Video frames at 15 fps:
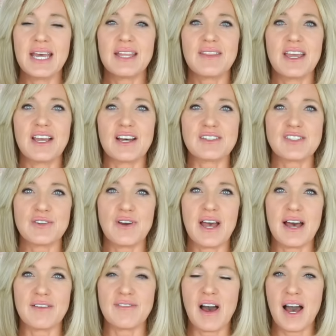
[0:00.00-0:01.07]
They also
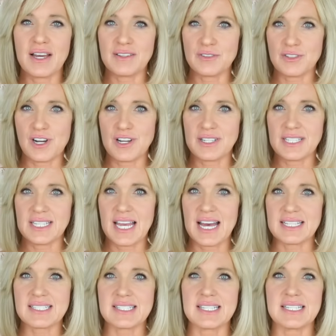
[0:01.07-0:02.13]
have hyaluronic
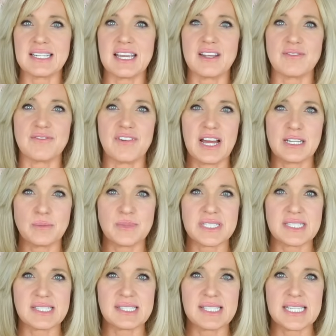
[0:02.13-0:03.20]
acid and
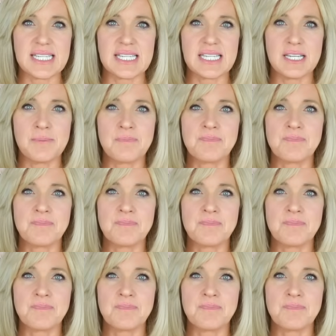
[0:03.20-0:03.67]
vitamin C.